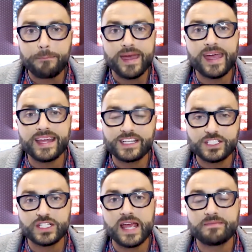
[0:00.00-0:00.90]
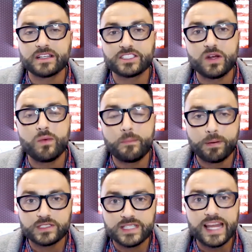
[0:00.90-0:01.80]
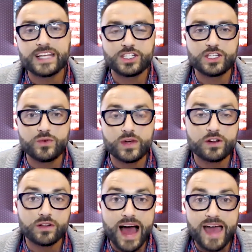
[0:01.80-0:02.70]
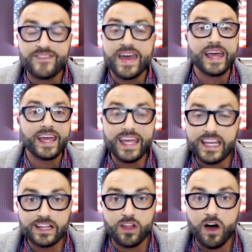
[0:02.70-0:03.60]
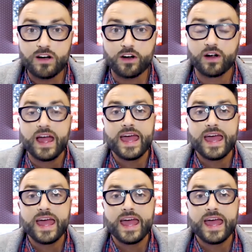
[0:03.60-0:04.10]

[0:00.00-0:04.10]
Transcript: pain and shame that someone presented to you in your life any longer.